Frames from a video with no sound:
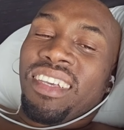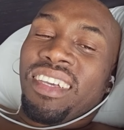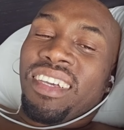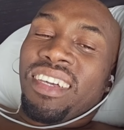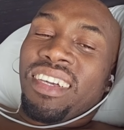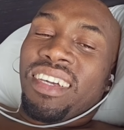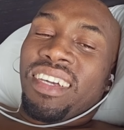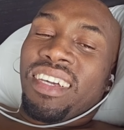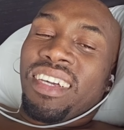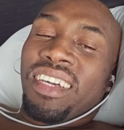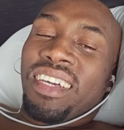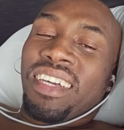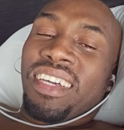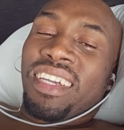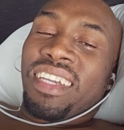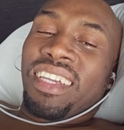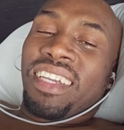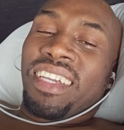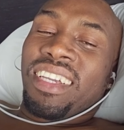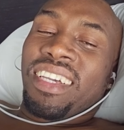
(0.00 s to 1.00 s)

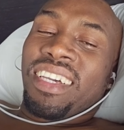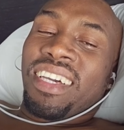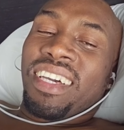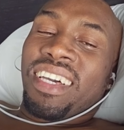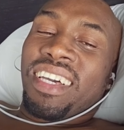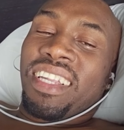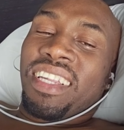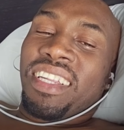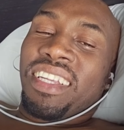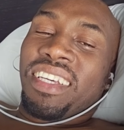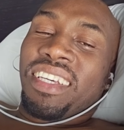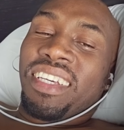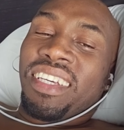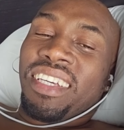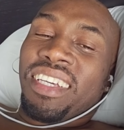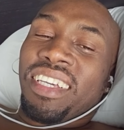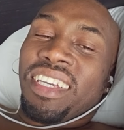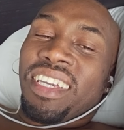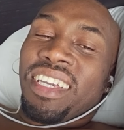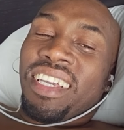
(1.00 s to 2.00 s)
Oh, God.
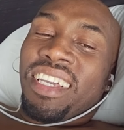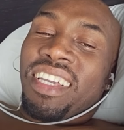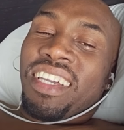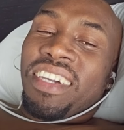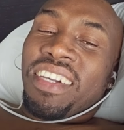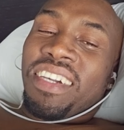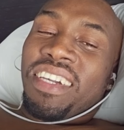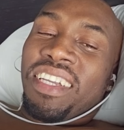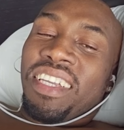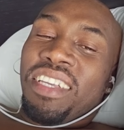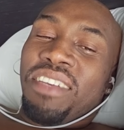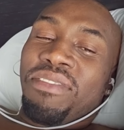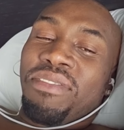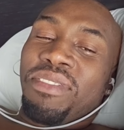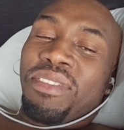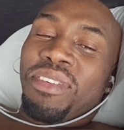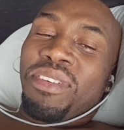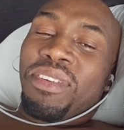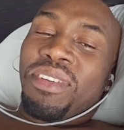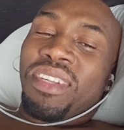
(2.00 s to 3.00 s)
If
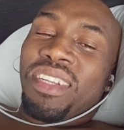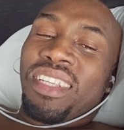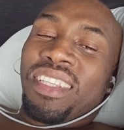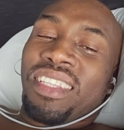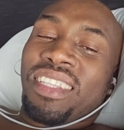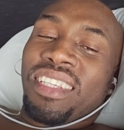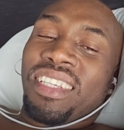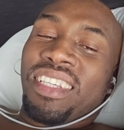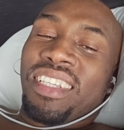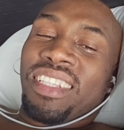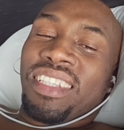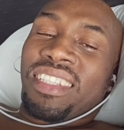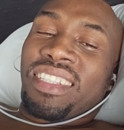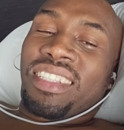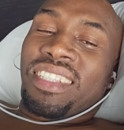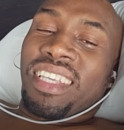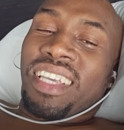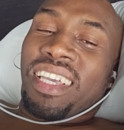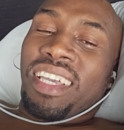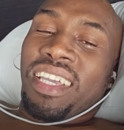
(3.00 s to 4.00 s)
only things
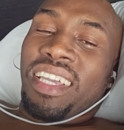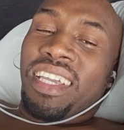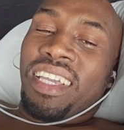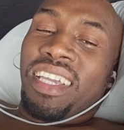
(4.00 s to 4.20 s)
say,